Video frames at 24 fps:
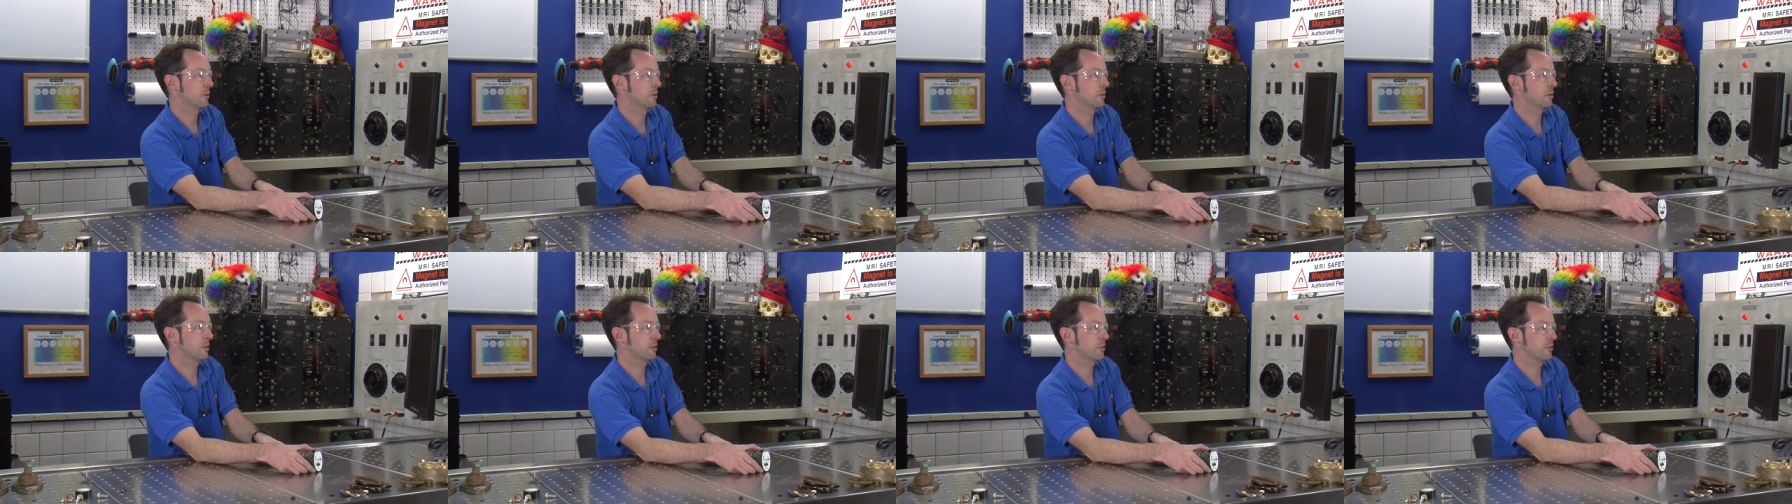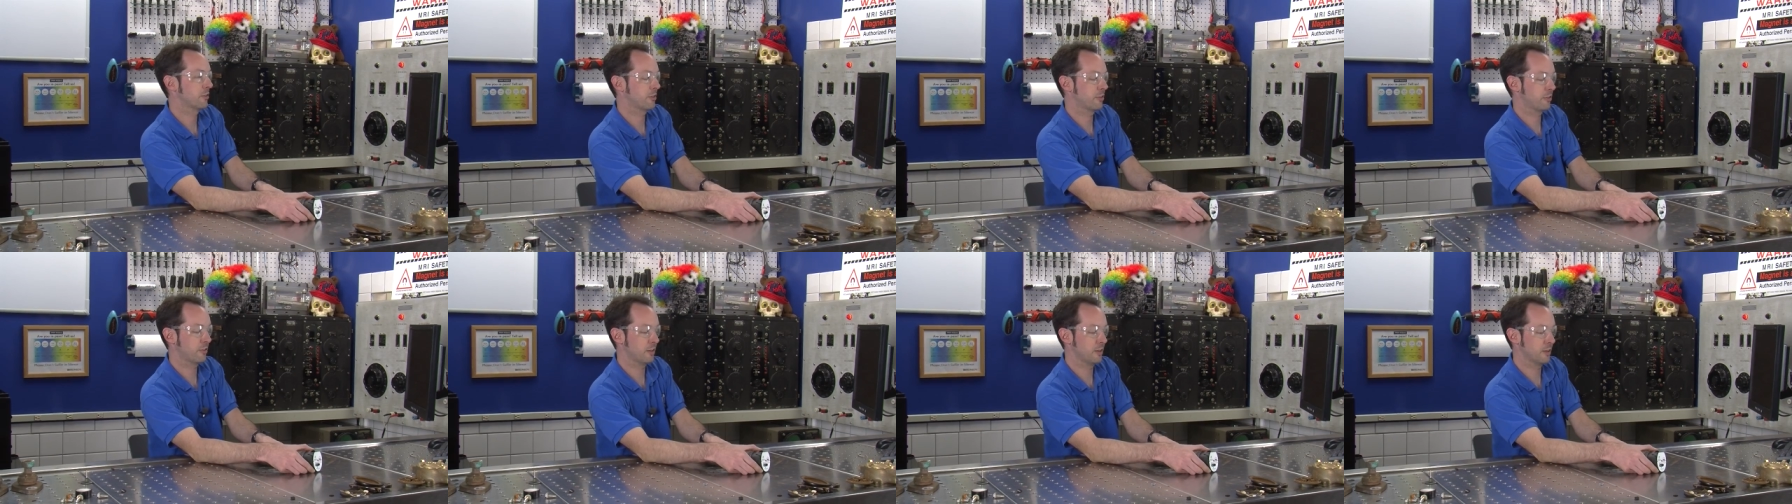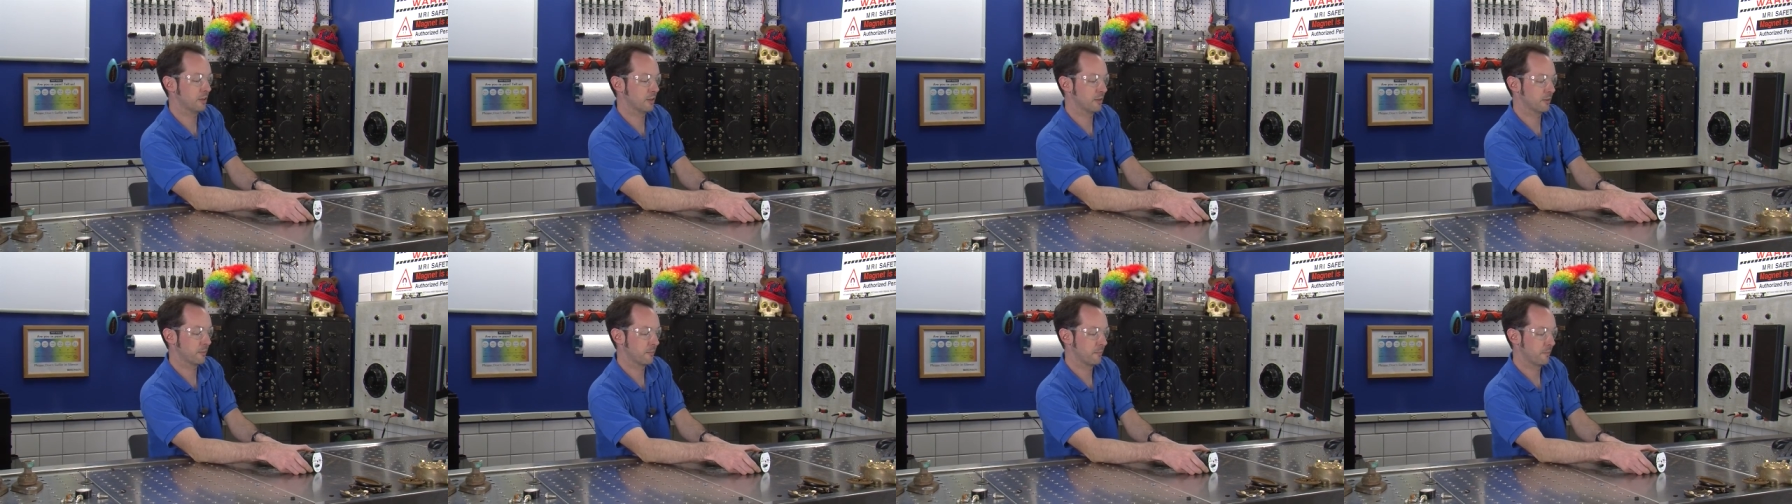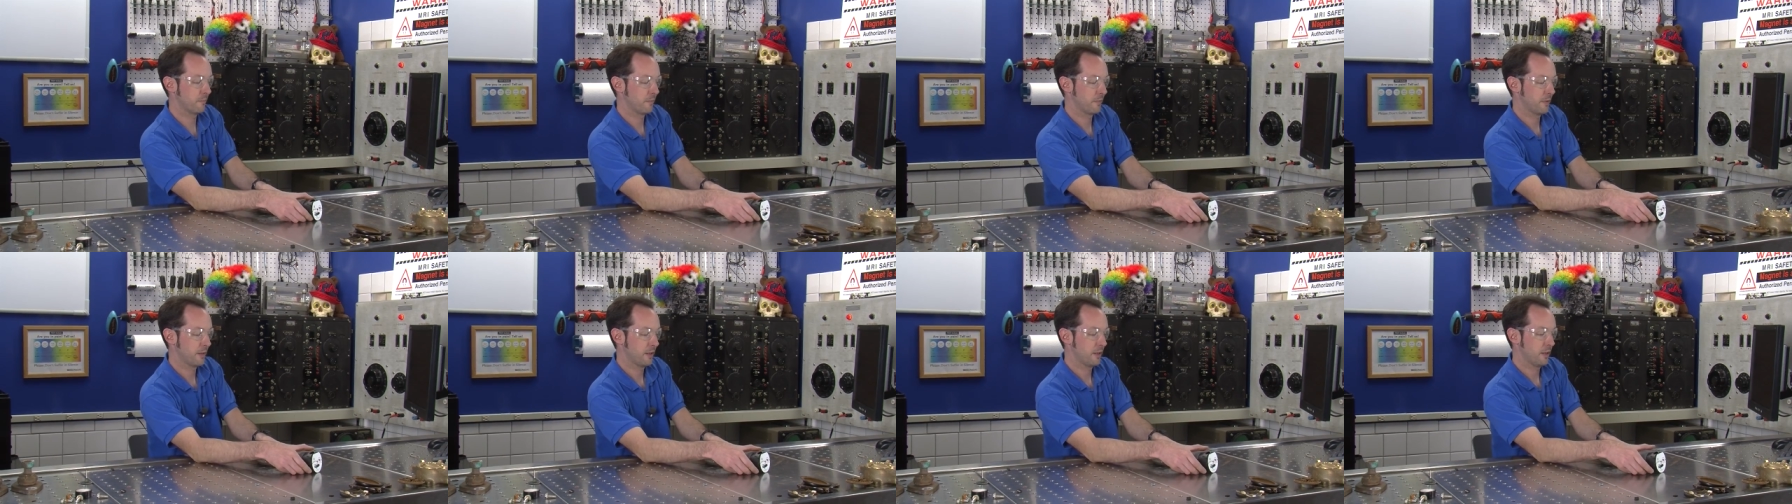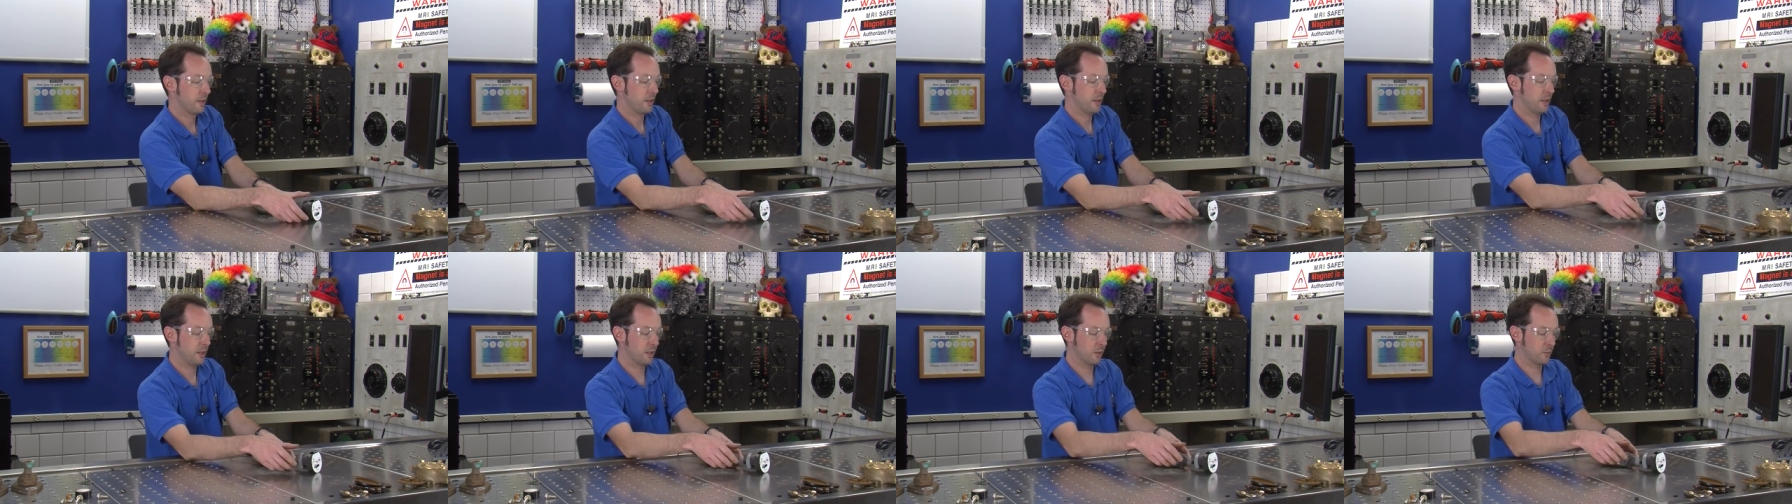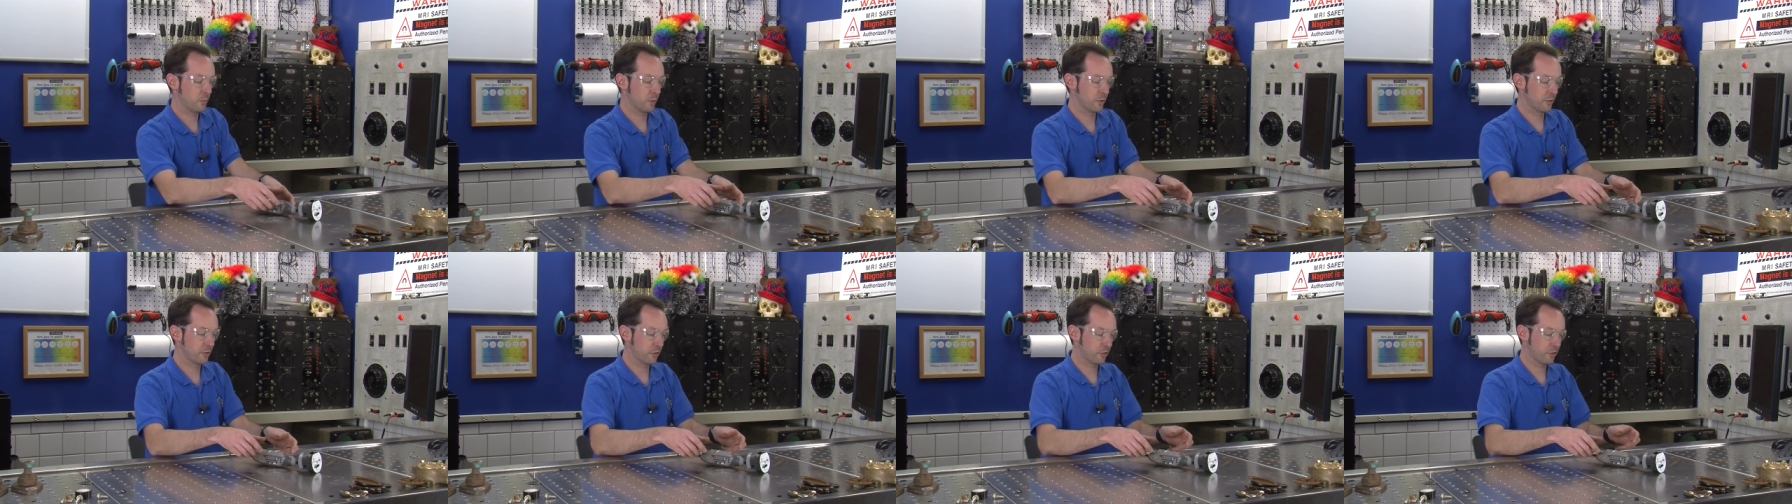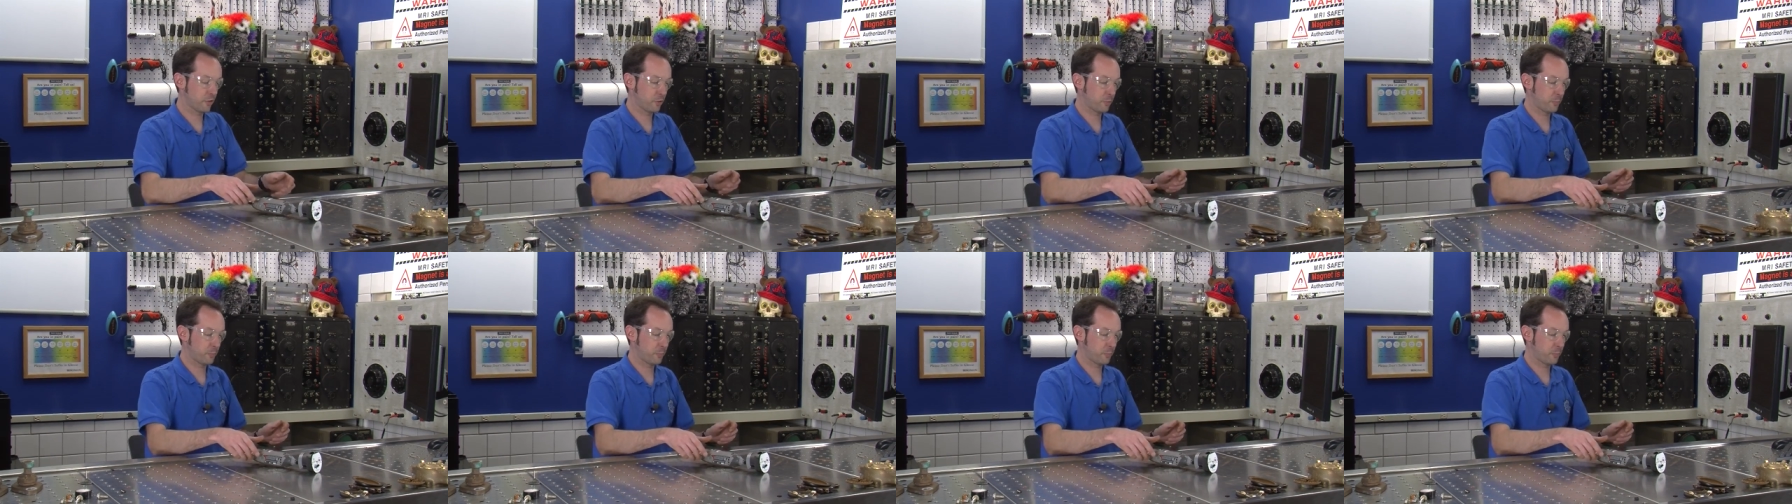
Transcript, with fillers: where you can see it. And we'll just